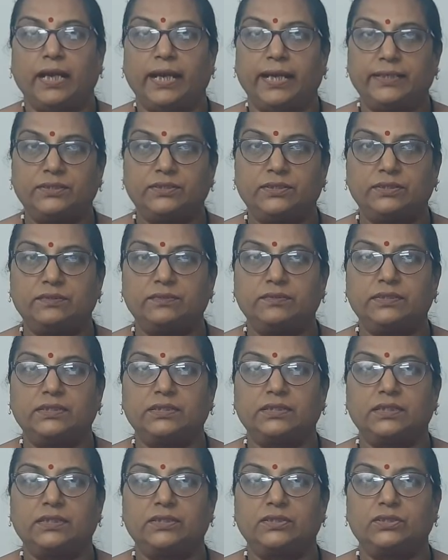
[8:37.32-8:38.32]
action
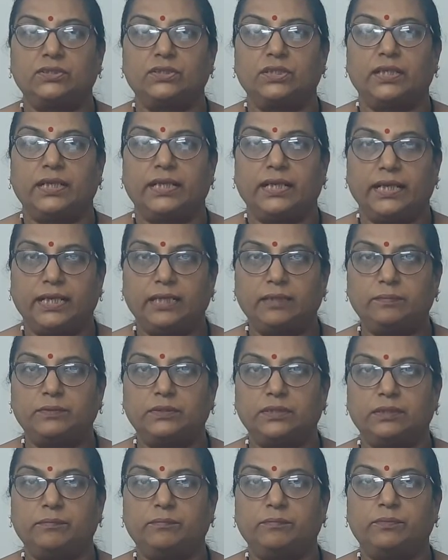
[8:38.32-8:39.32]
research
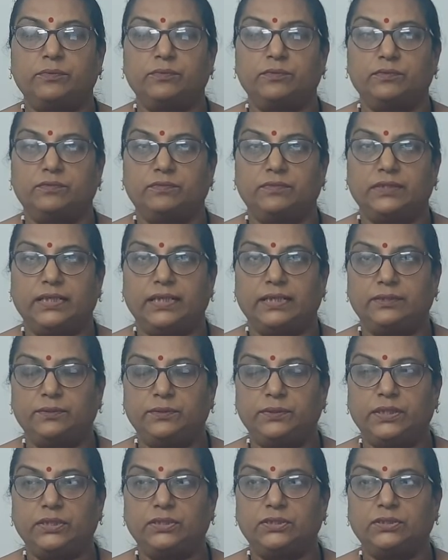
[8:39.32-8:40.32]
helps improve the
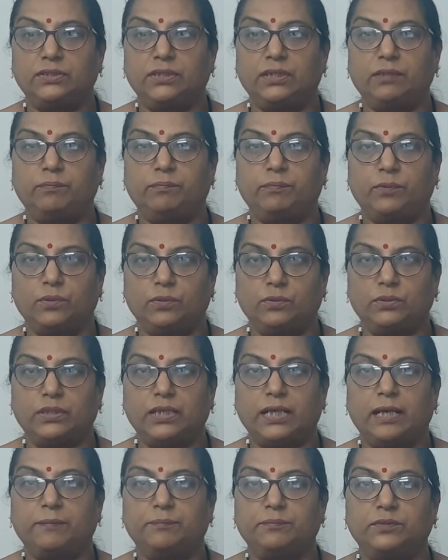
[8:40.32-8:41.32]
educational
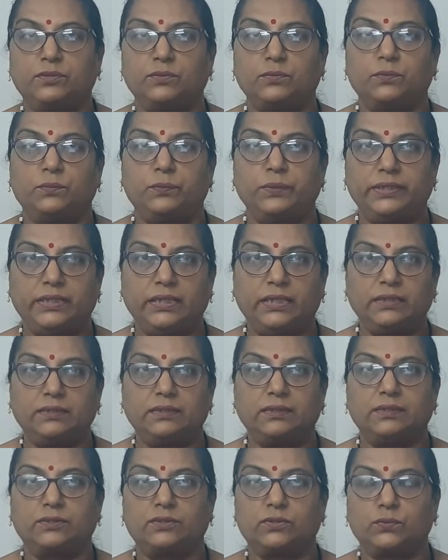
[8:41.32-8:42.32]
programs
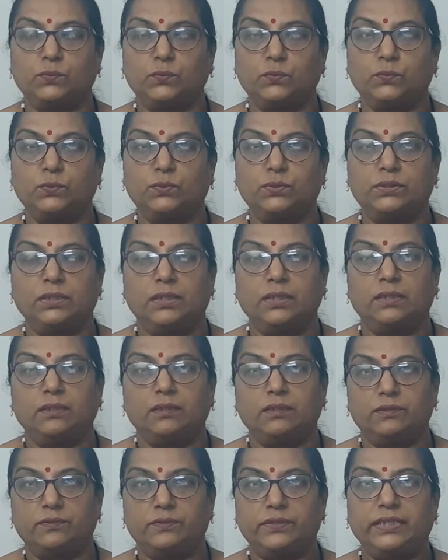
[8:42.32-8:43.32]
within the school,
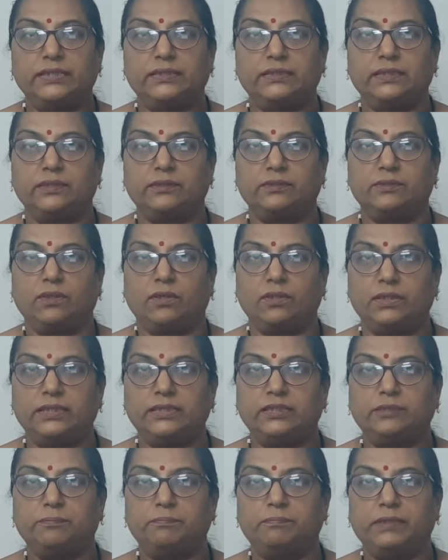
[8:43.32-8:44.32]
creating
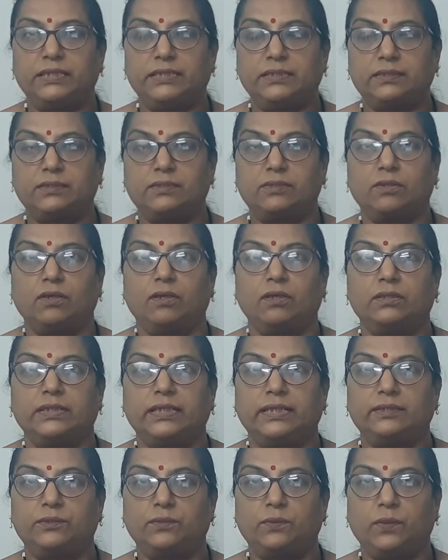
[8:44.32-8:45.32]
knowledge based on
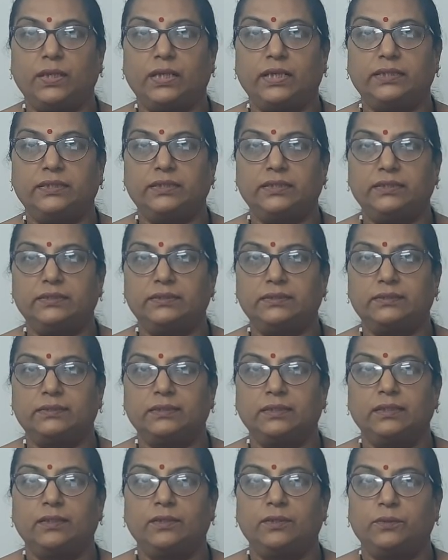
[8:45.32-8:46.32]

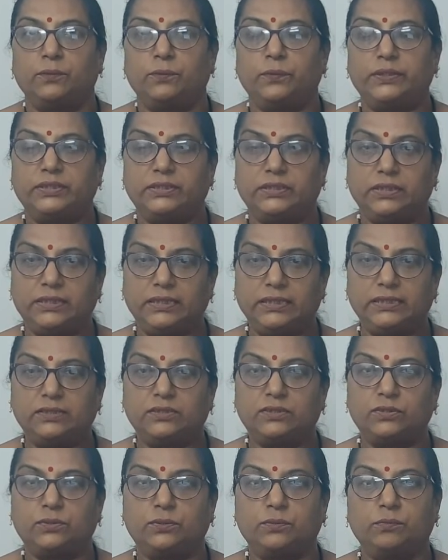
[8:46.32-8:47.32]
inquiries, which
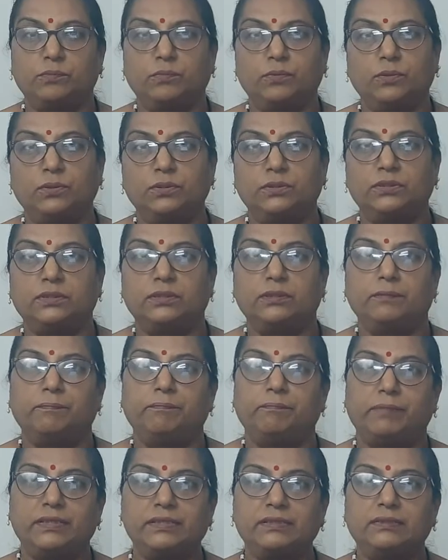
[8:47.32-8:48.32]
leads to both
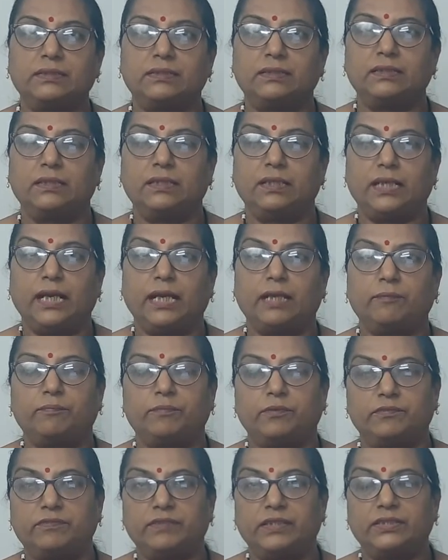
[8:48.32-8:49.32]
personal and
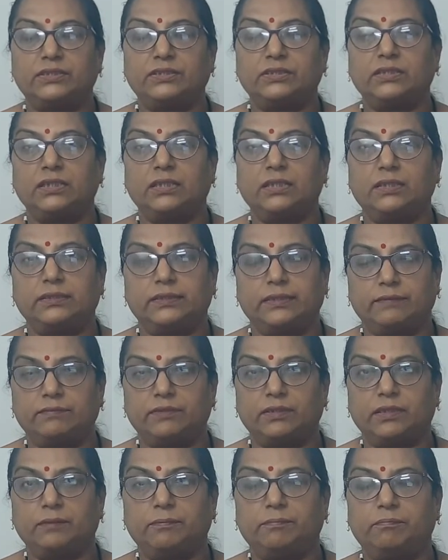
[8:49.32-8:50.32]
professional
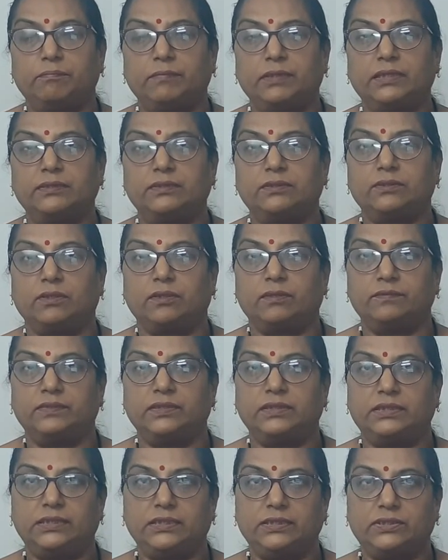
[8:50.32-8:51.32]
development of
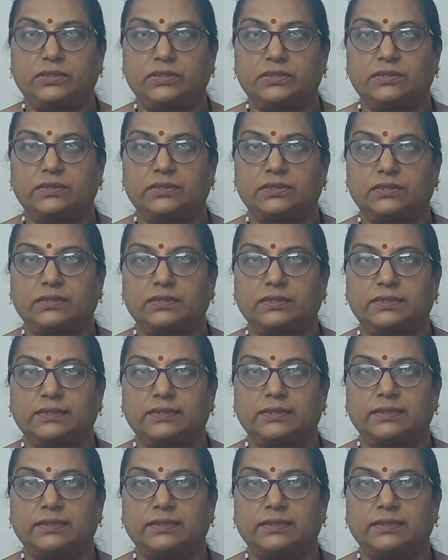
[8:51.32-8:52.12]
the teachers.